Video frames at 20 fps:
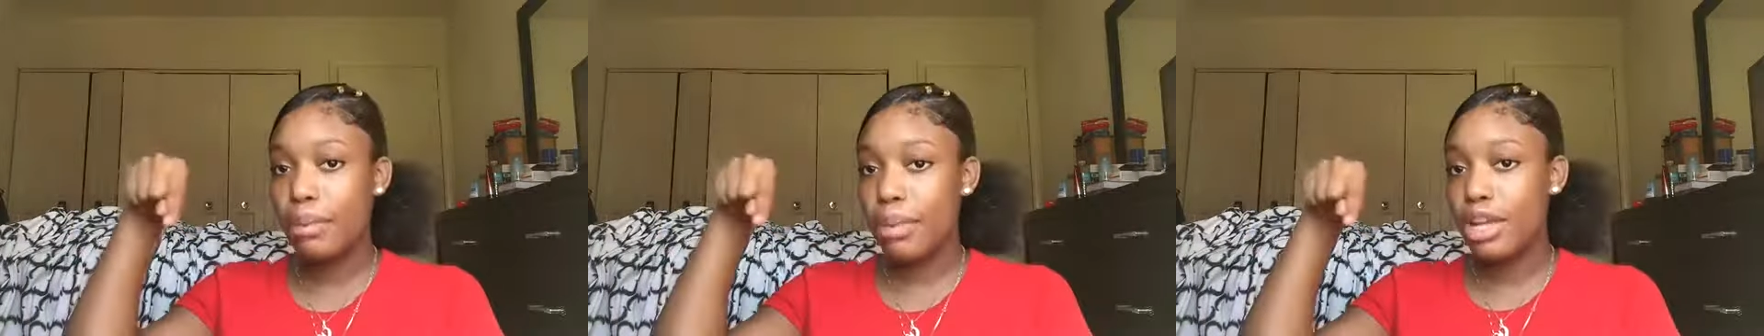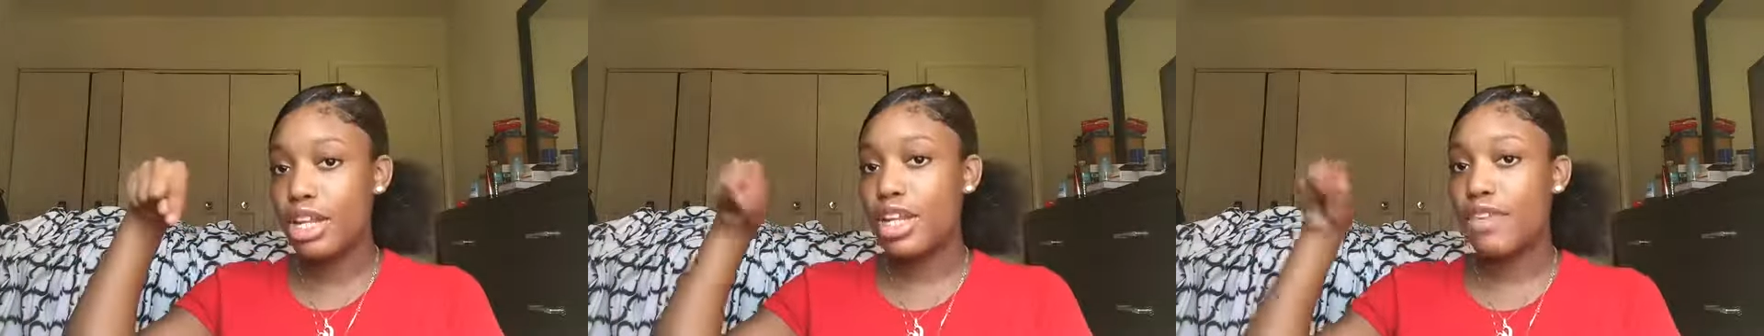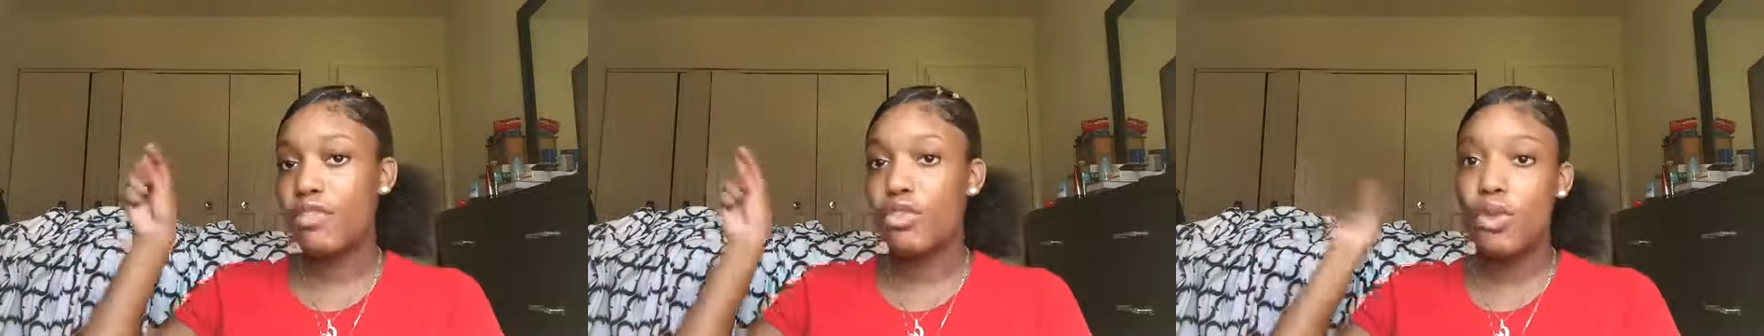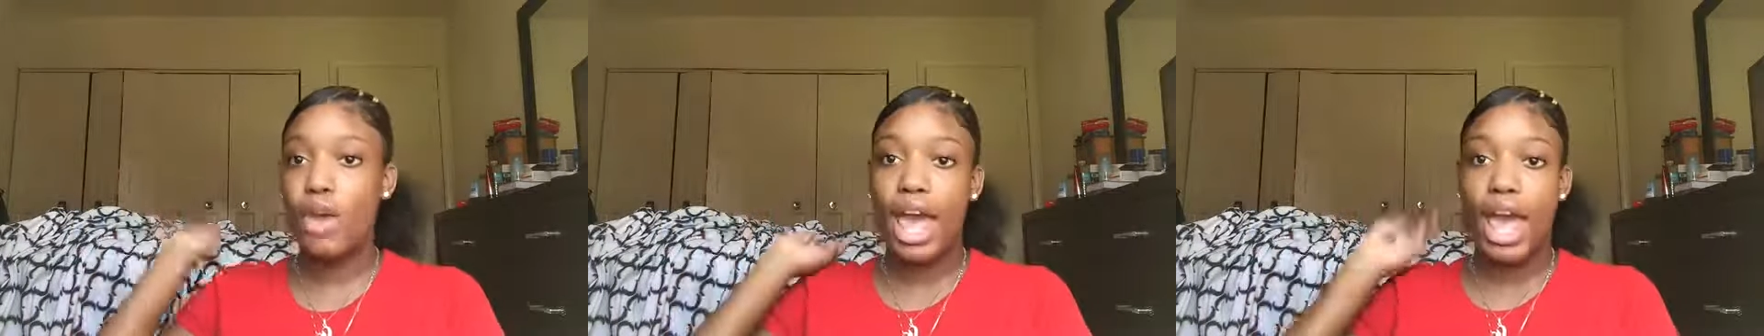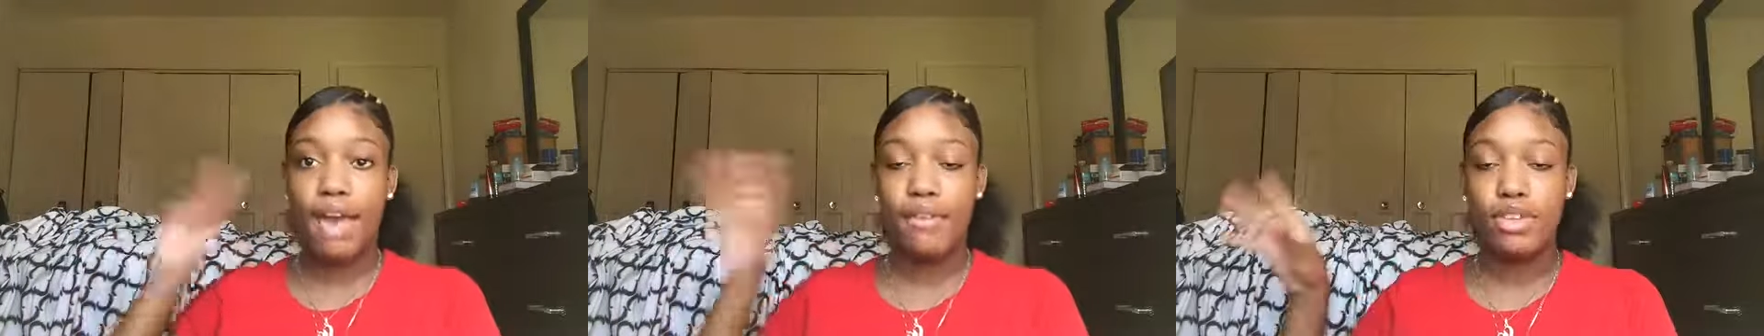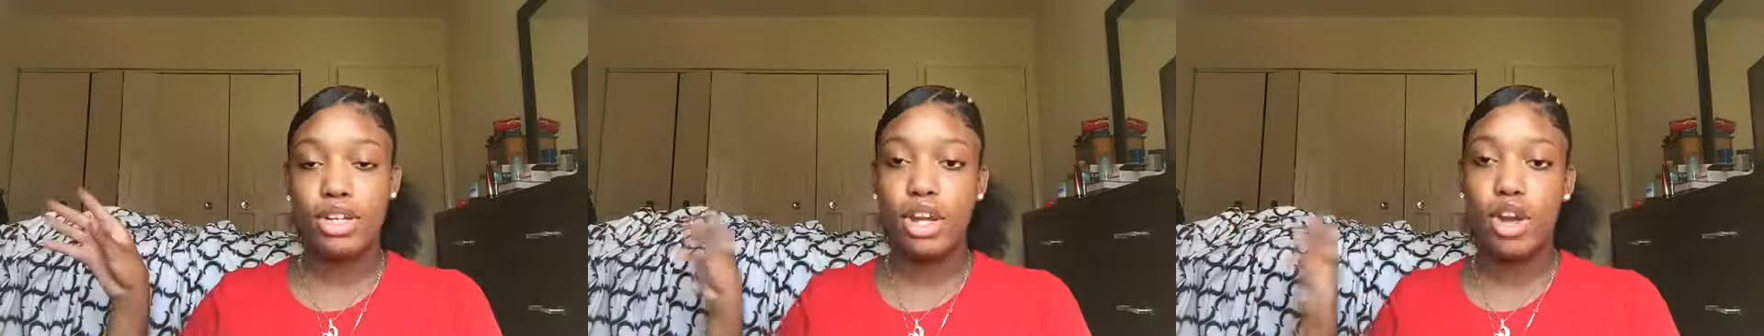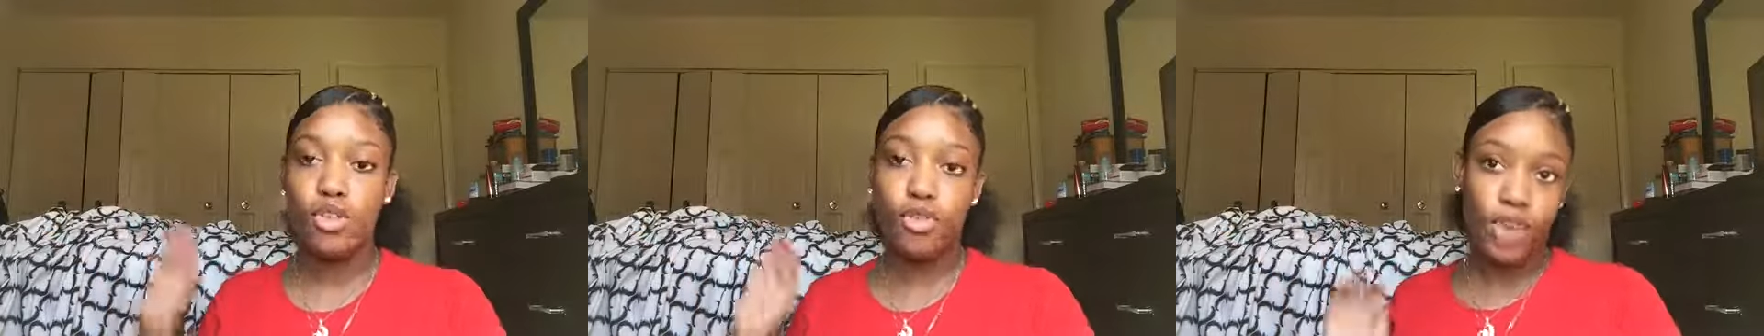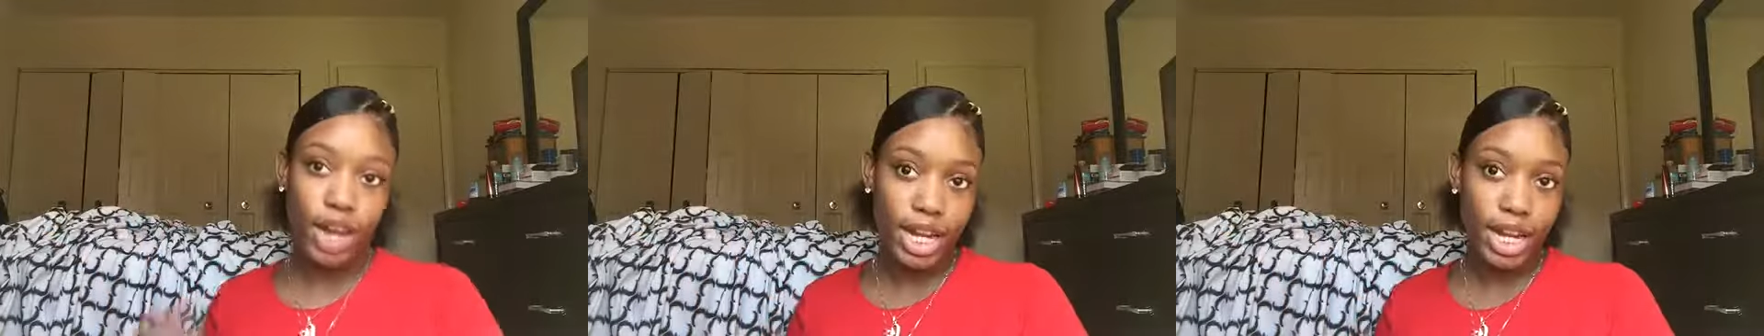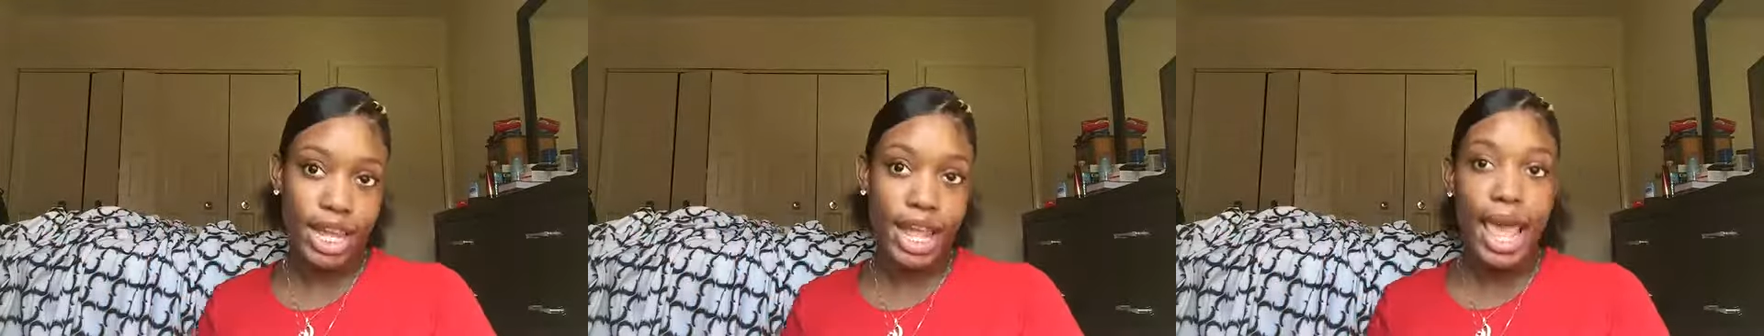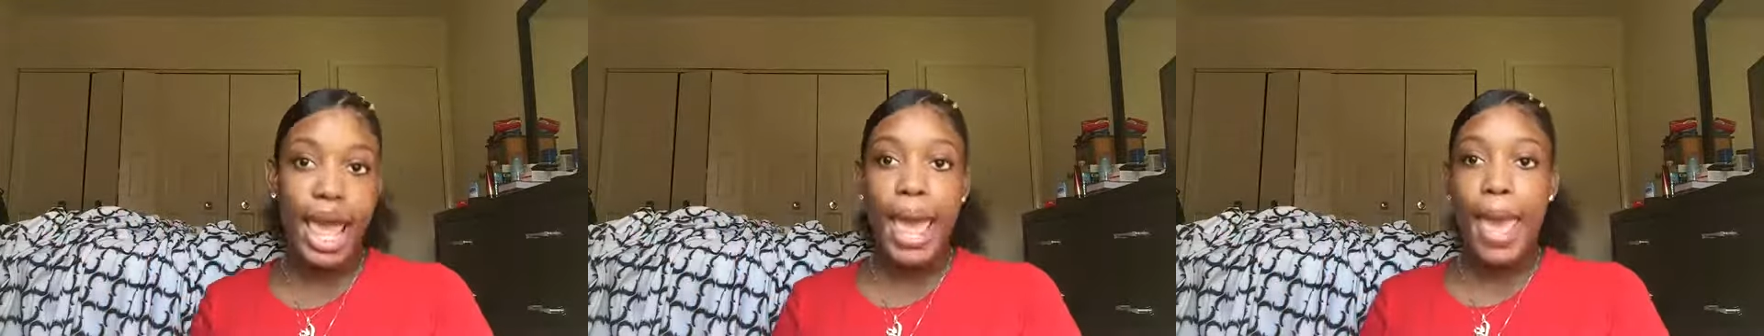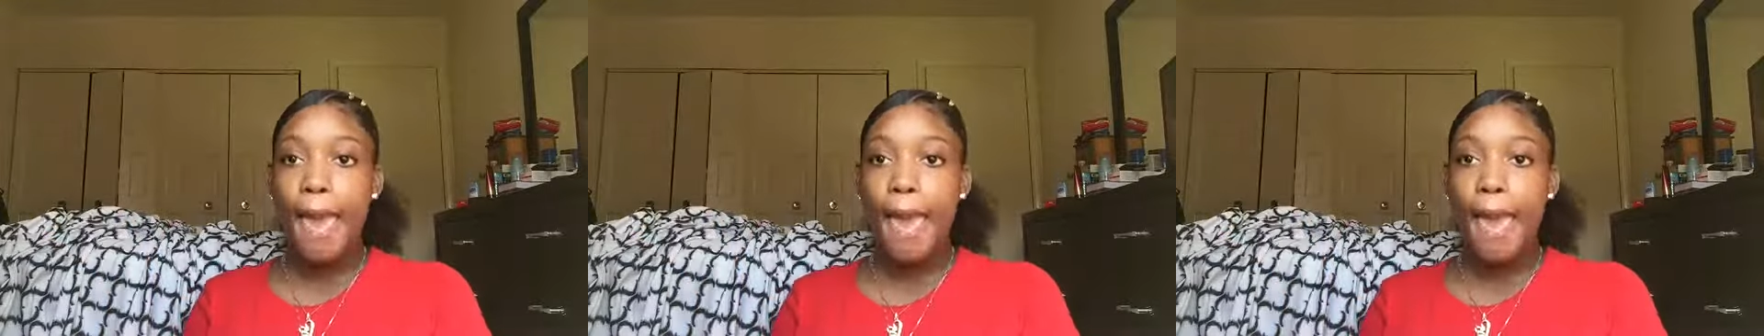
button if you haven't already,